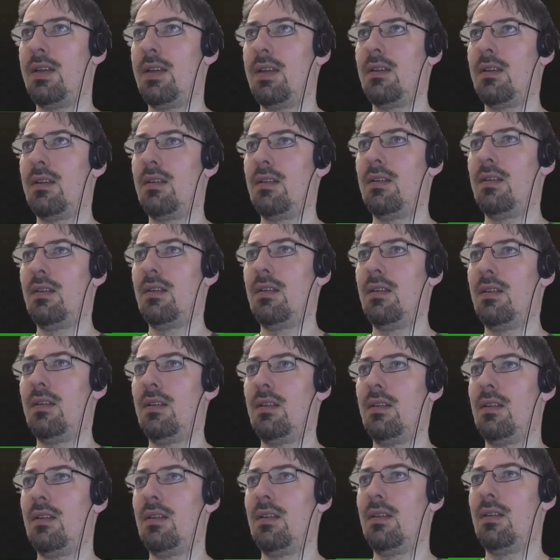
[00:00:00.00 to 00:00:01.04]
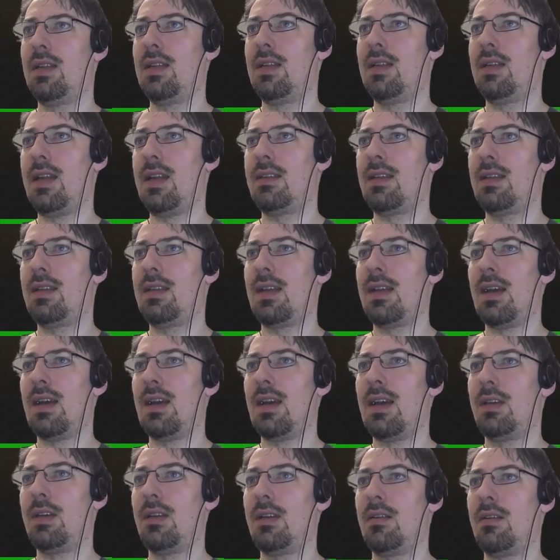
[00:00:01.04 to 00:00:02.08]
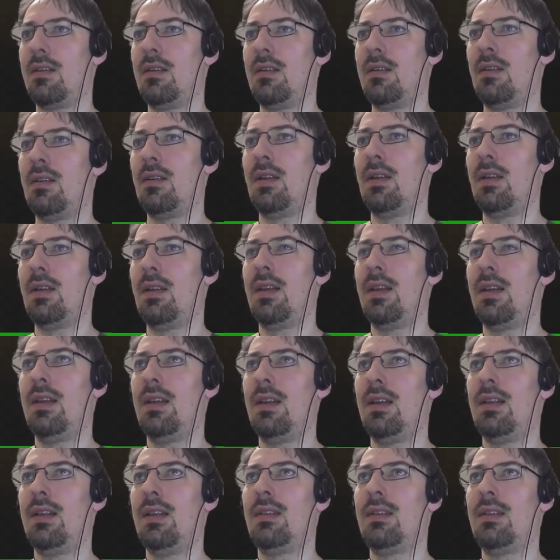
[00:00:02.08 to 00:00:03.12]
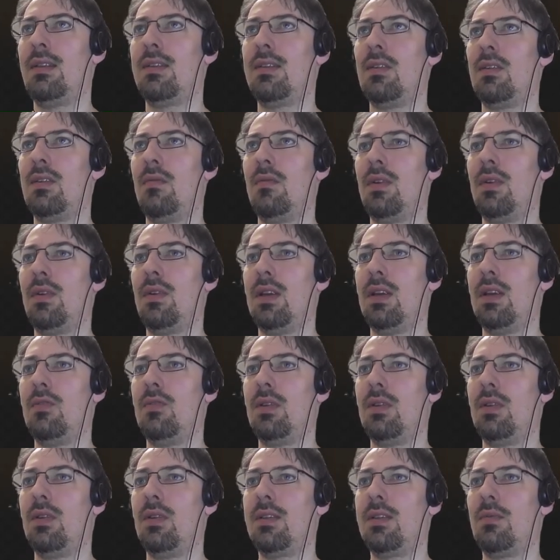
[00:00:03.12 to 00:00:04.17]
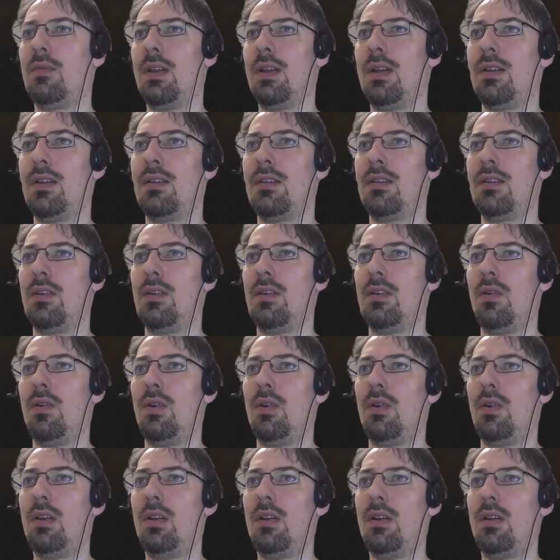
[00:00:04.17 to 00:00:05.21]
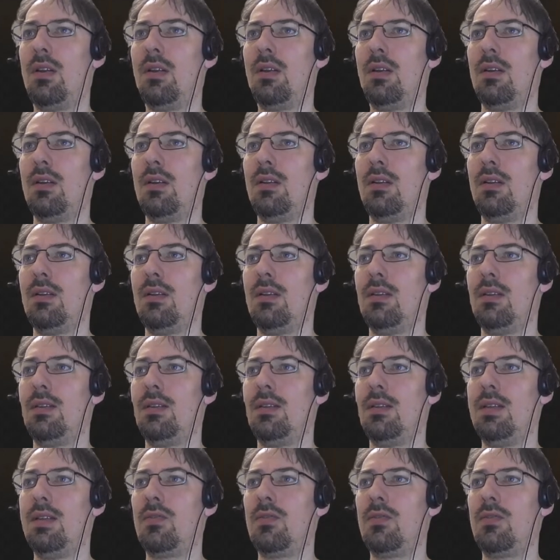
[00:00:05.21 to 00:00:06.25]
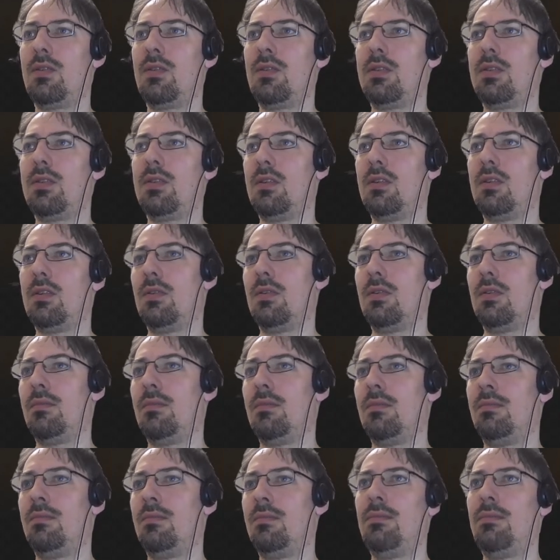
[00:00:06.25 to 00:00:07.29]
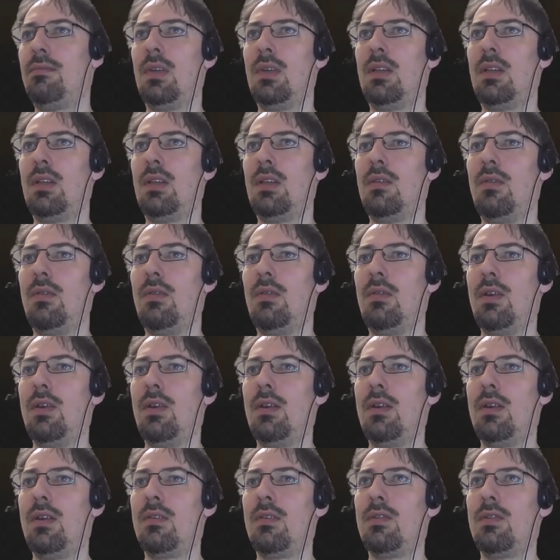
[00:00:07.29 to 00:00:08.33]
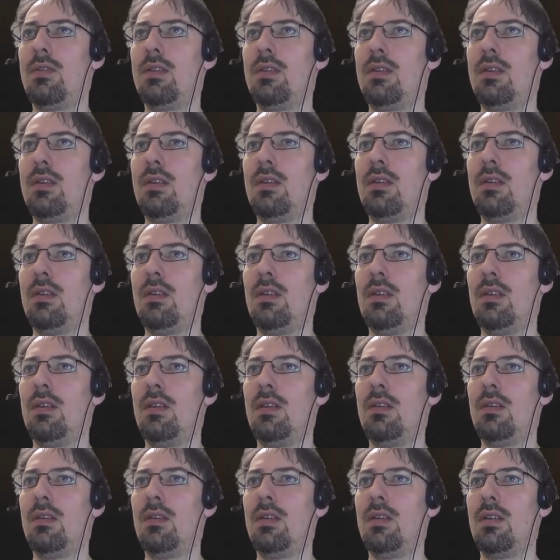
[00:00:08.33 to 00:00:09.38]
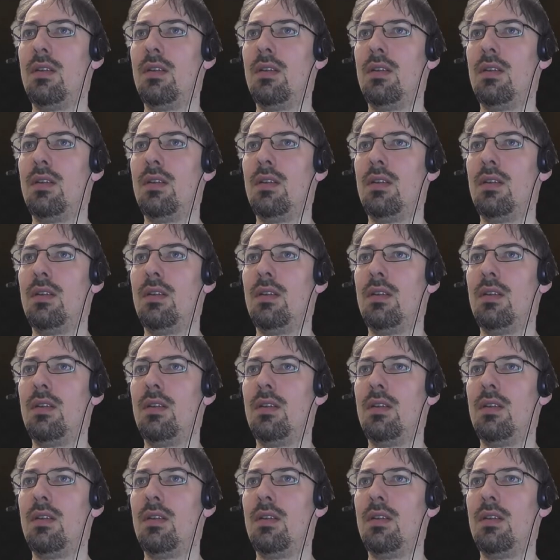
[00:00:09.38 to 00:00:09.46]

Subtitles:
anything happening that's of interest. Well, it's all 0, so it's not very interesting indeed,